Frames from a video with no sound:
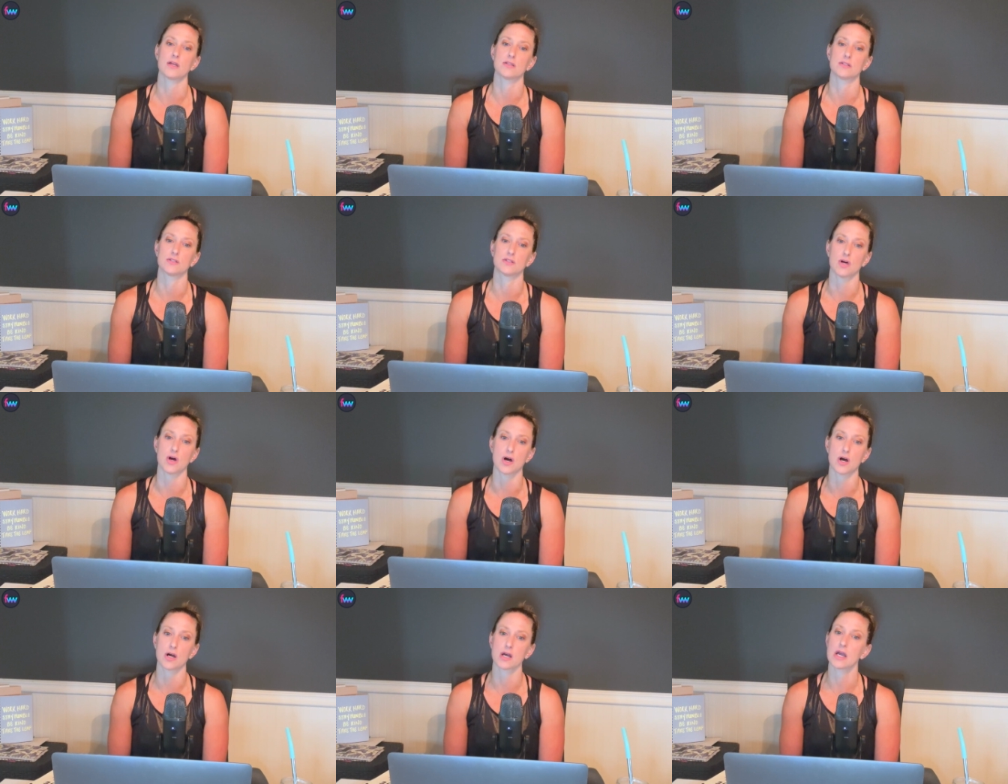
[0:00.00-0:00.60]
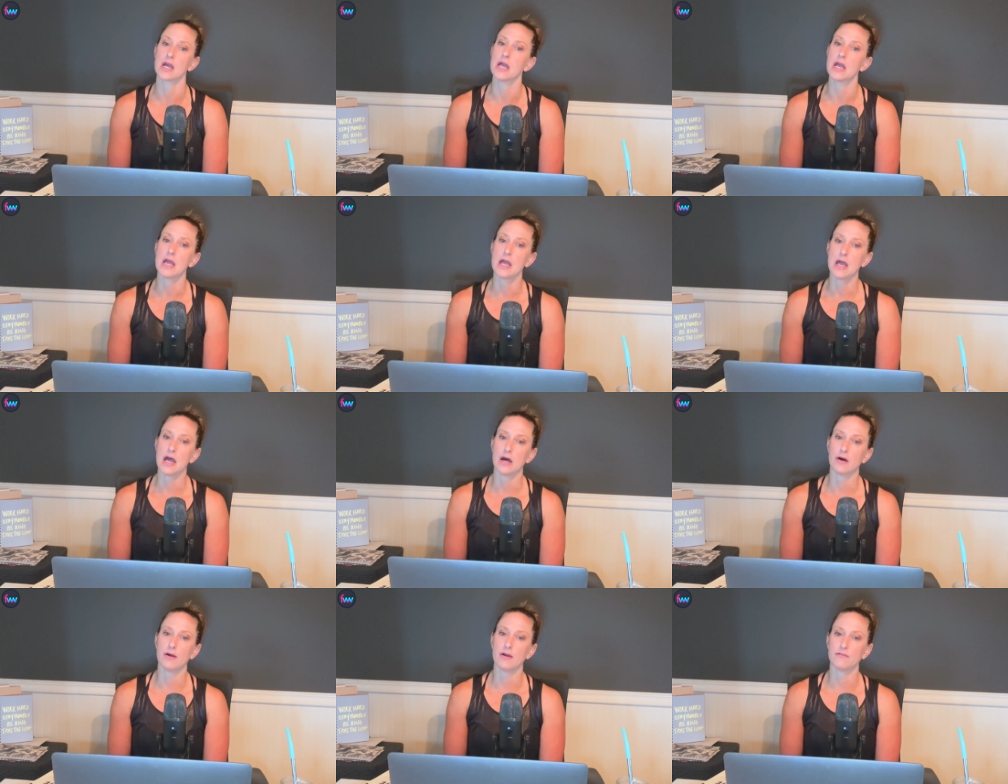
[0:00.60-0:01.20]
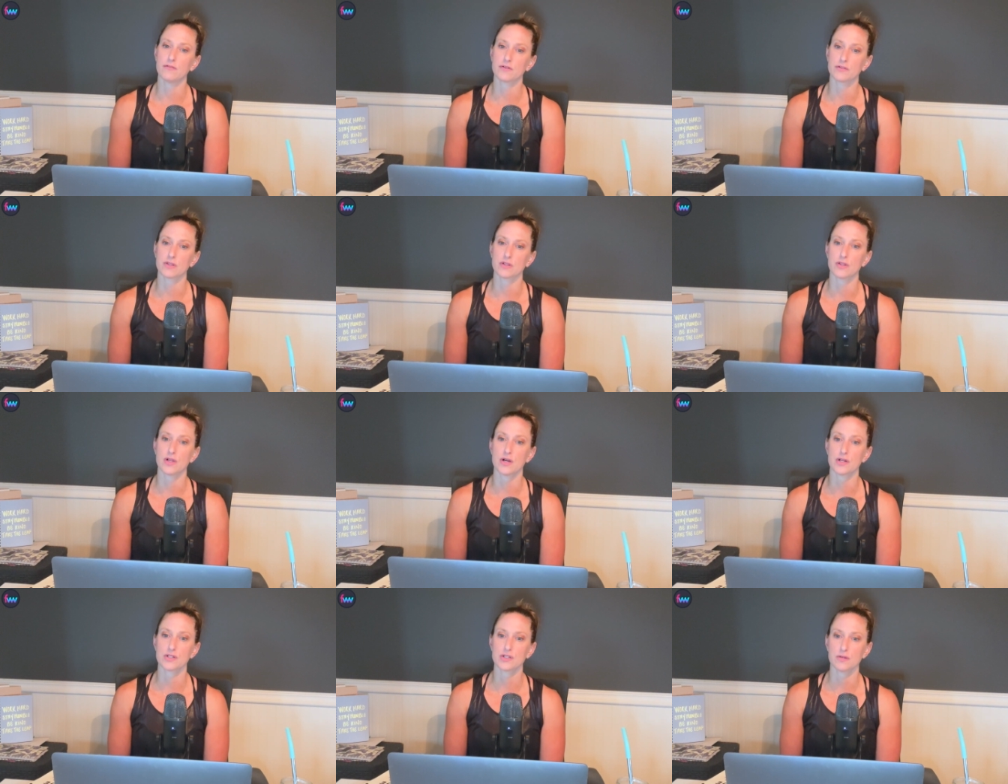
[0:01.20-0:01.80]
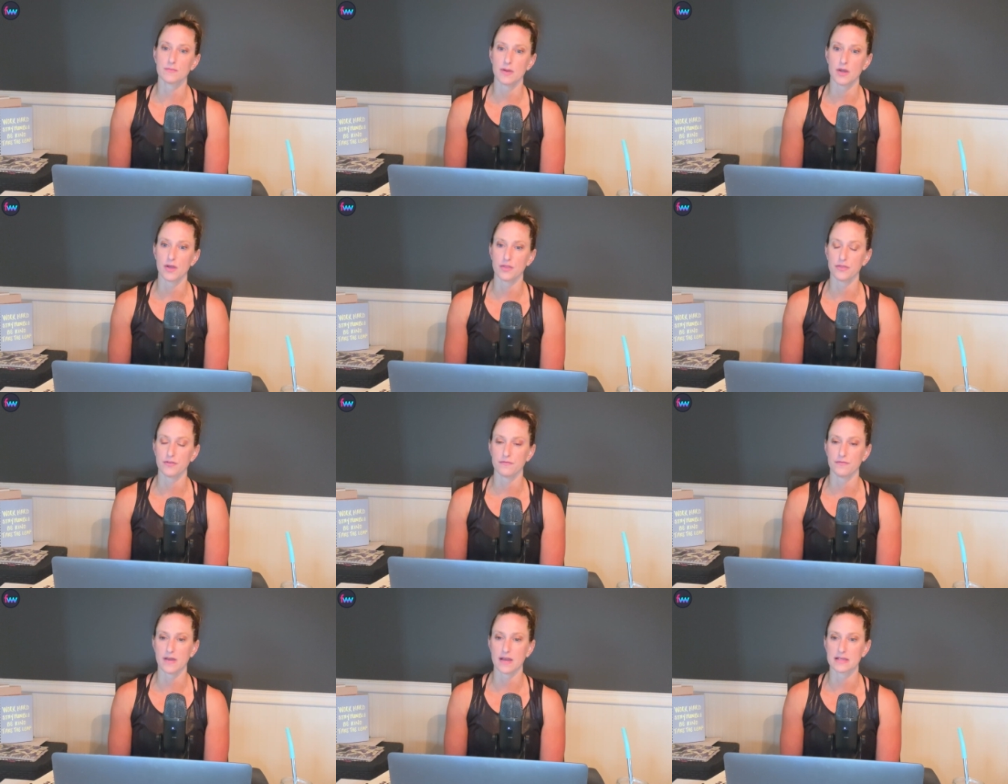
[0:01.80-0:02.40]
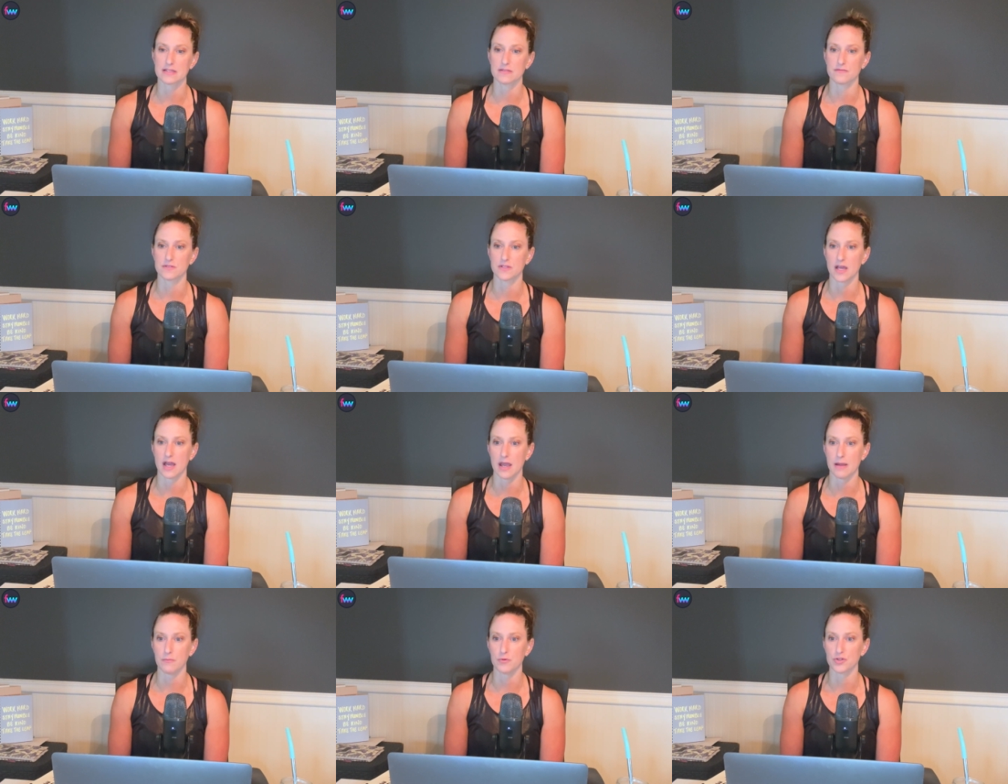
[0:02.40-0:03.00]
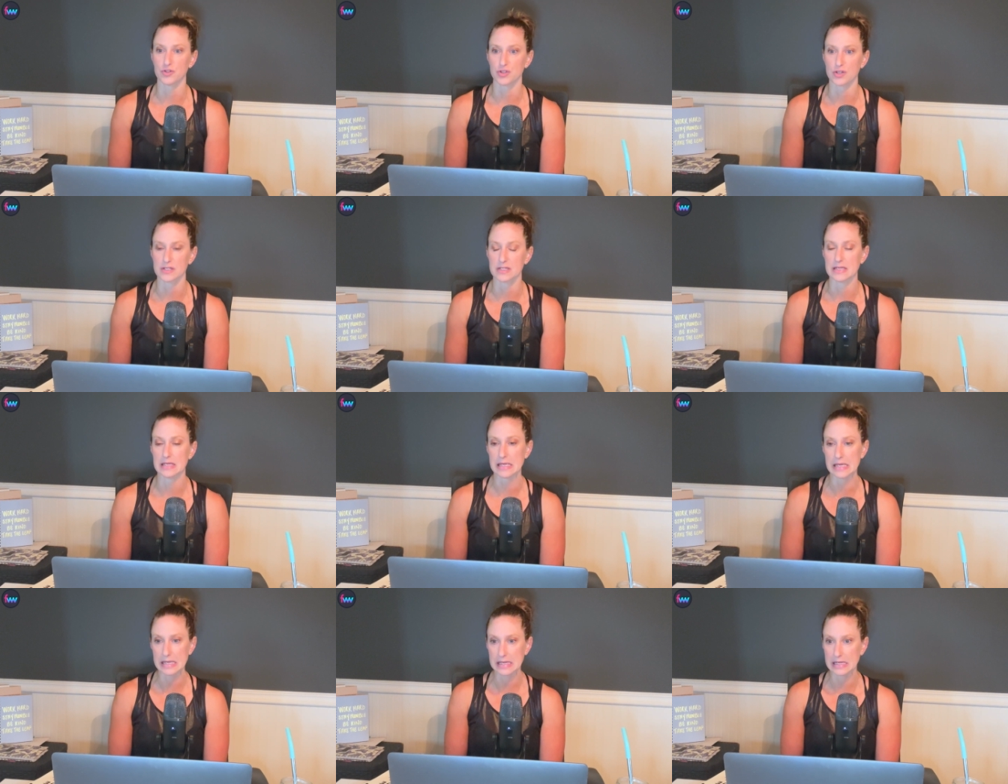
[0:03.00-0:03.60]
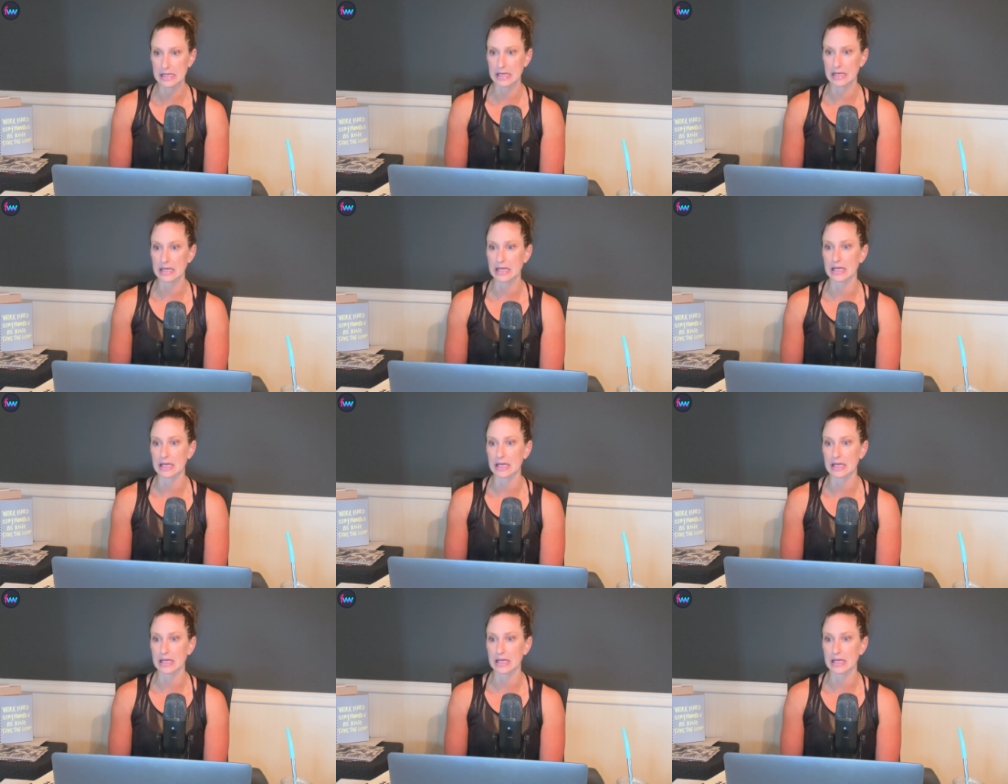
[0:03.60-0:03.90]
Zhong. However, the long term health effects of time restricting eating,